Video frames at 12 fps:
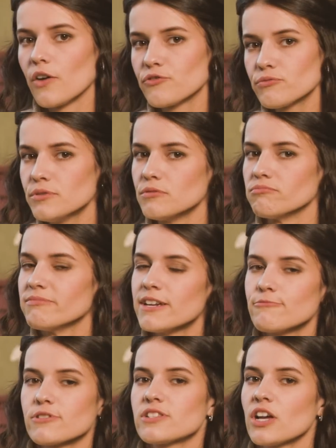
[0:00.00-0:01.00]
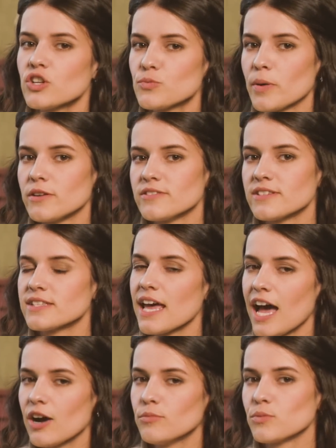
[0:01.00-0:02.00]
After all, it was such posters
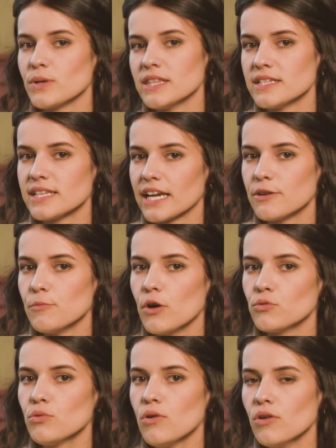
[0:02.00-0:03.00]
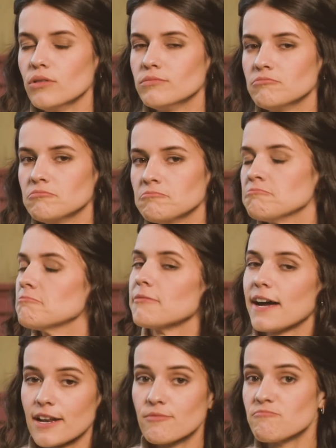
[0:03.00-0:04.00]
that helped win the Second World War.
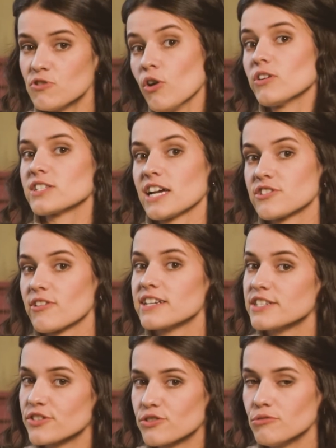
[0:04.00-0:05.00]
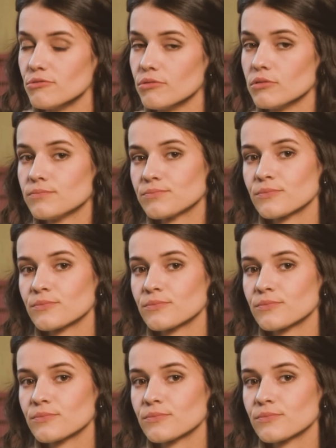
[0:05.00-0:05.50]
And I'm not exaggerating at all.